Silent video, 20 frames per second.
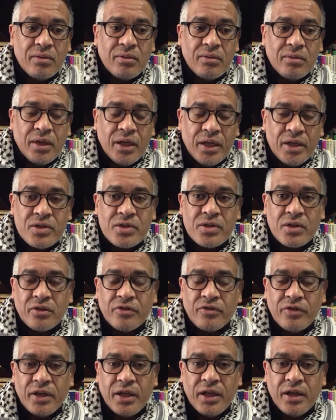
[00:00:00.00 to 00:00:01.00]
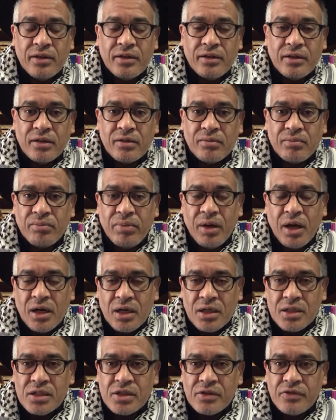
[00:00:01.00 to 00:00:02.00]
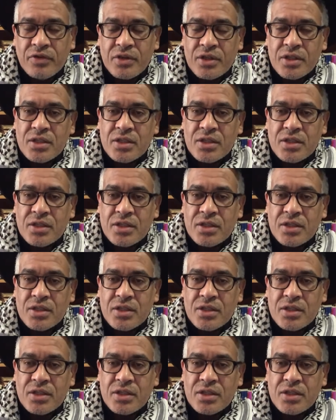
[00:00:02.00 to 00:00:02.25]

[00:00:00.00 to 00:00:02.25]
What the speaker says: let's not forget that part of the